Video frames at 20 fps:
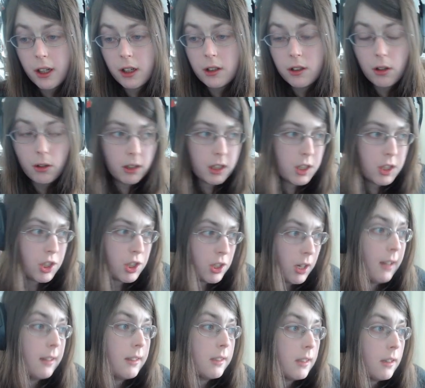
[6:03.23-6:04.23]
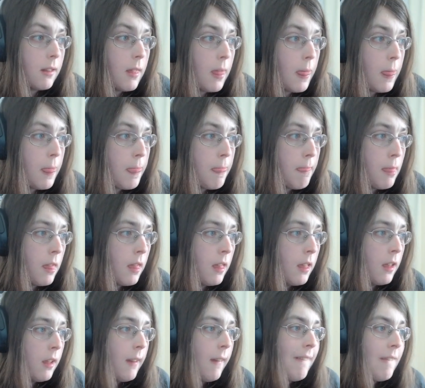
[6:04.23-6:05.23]
Holy shit.
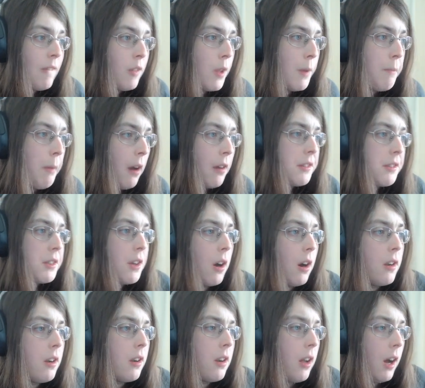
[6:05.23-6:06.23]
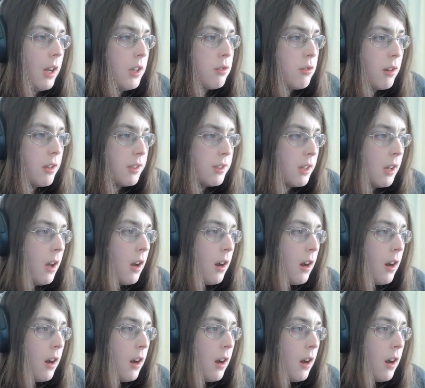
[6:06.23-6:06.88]
The post garnered hundreds